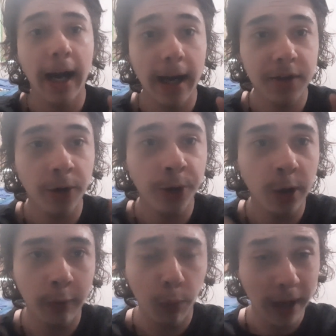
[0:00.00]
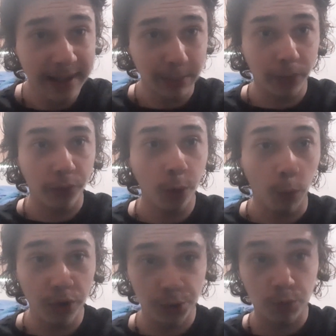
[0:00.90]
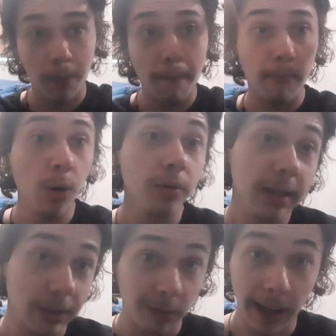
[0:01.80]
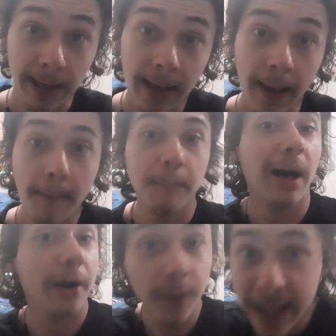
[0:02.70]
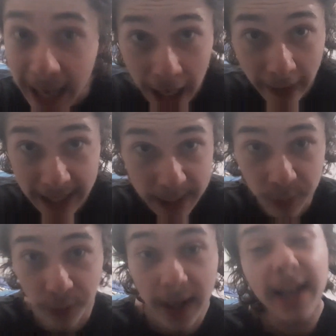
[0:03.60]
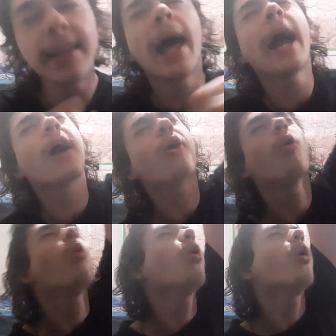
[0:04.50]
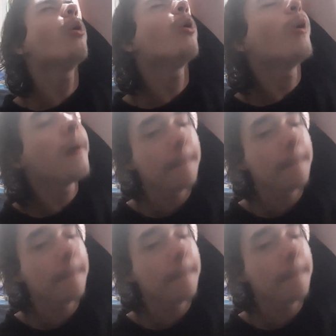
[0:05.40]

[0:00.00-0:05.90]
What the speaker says: I don't know if what I said before was remotely right, but I don't care anymore. Thank you.